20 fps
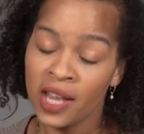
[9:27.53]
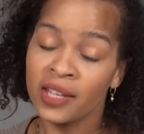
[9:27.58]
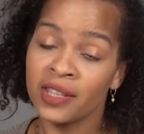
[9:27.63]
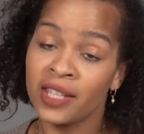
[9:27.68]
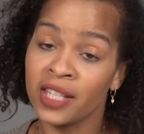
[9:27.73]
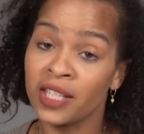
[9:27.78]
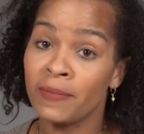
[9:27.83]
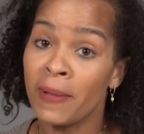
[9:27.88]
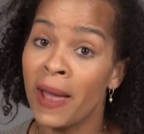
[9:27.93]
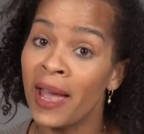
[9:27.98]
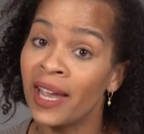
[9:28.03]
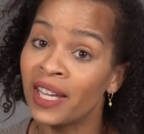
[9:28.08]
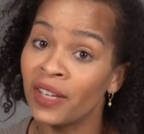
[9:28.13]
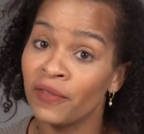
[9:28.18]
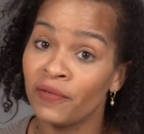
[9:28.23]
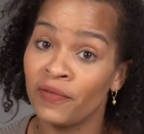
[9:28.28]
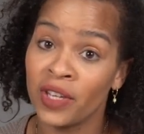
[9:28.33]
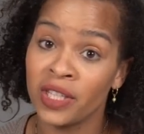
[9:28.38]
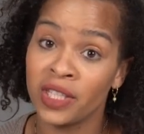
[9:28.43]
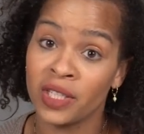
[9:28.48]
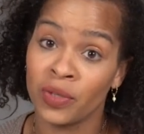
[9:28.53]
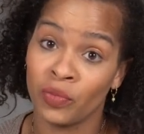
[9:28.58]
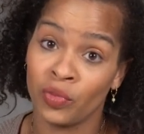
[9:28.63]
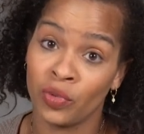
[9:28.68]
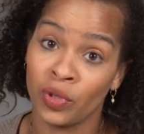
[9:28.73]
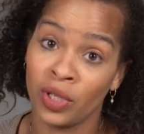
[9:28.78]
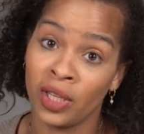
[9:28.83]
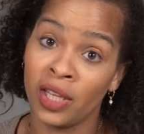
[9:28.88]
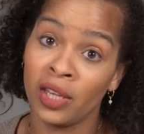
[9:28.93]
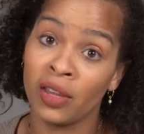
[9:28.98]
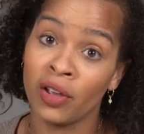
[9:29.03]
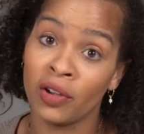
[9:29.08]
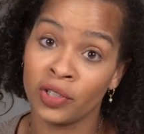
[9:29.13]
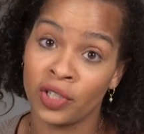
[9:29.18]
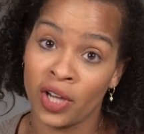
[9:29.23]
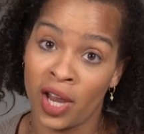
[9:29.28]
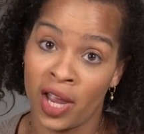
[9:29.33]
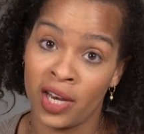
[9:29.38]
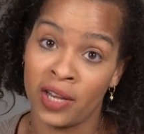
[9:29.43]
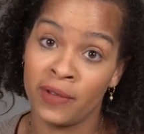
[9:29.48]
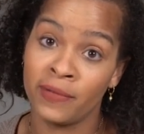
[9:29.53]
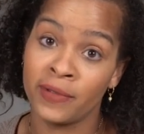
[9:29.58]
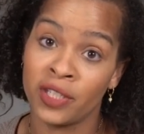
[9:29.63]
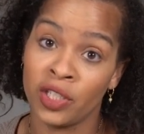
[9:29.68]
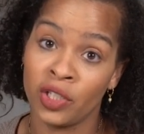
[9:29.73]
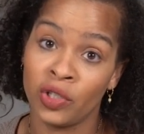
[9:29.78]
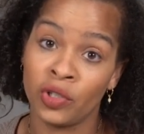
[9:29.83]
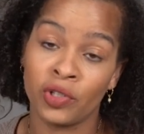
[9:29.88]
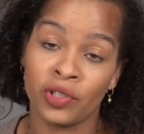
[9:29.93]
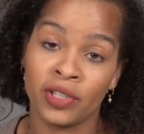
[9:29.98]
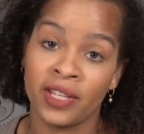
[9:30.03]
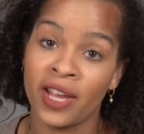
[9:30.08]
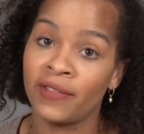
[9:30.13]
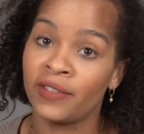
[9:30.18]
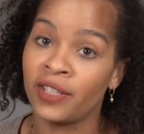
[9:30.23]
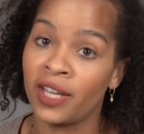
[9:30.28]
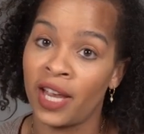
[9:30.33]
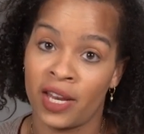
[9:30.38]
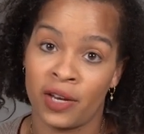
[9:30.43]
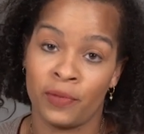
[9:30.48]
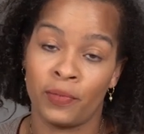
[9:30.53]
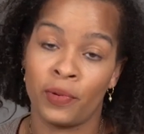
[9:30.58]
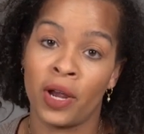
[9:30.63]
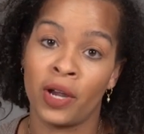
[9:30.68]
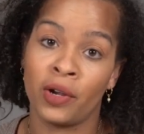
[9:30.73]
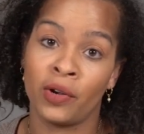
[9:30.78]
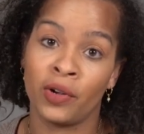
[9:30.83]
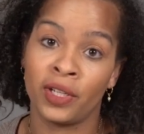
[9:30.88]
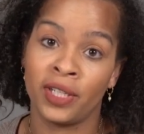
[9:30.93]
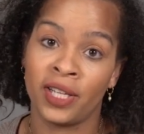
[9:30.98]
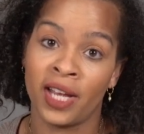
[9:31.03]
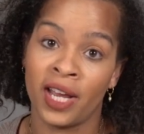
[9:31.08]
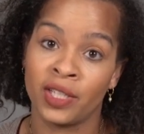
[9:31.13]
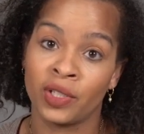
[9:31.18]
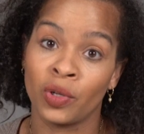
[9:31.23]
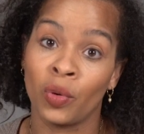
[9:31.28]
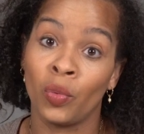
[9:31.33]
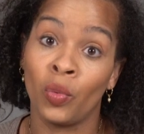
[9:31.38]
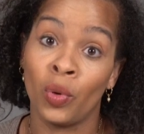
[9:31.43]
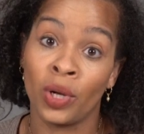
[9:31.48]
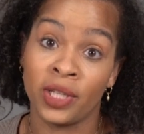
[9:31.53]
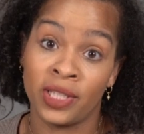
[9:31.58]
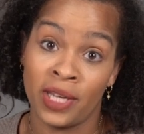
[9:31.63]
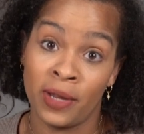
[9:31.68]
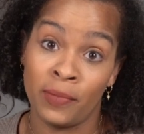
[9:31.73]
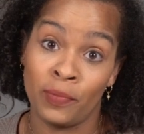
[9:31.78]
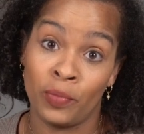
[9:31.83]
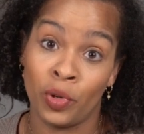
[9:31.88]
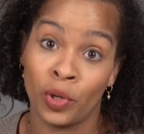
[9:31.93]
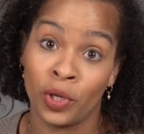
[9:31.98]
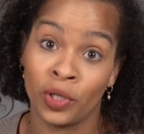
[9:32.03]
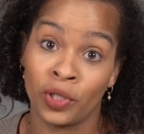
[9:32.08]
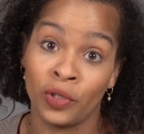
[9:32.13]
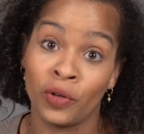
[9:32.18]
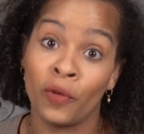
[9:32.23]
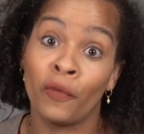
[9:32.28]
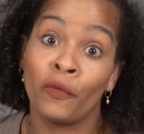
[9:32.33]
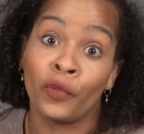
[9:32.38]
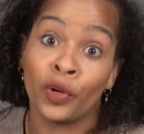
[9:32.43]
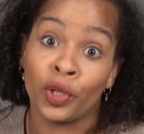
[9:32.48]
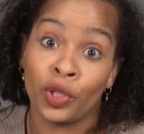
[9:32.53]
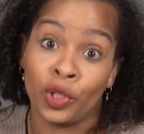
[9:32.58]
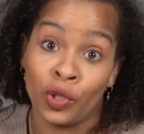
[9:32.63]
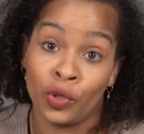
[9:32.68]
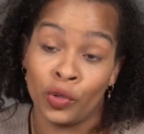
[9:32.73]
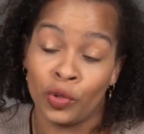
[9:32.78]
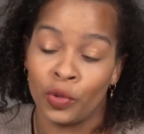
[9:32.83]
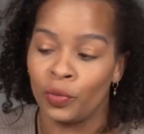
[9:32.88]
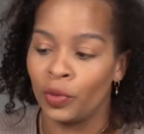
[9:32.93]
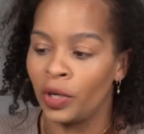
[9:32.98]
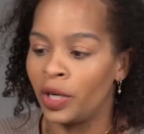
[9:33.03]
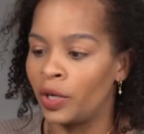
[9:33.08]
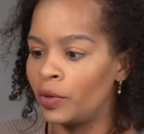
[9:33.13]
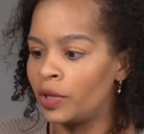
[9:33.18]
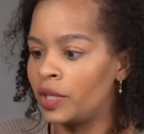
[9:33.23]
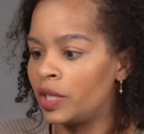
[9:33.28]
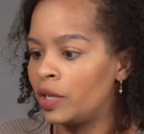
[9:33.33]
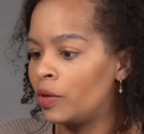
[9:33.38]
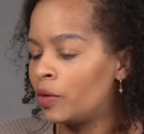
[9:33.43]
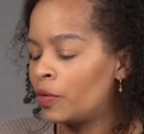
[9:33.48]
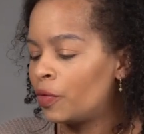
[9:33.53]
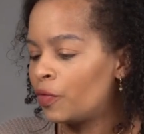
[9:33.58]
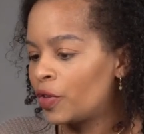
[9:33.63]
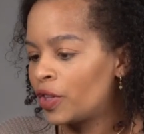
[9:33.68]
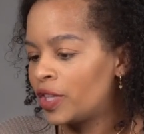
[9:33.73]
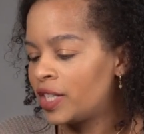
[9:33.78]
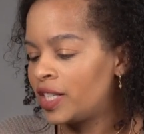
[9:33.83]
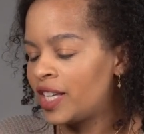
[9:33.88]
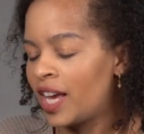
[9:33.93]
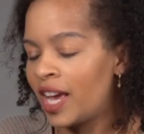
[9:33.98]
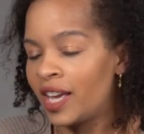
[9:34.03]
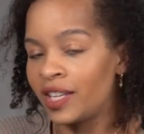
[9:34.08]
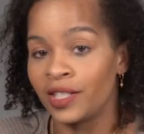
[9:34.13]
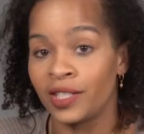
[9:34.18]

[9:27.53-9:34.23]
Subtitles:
This bag can fit some really large items. You just have to kind of prioritize what's important for you to bring with you for the day.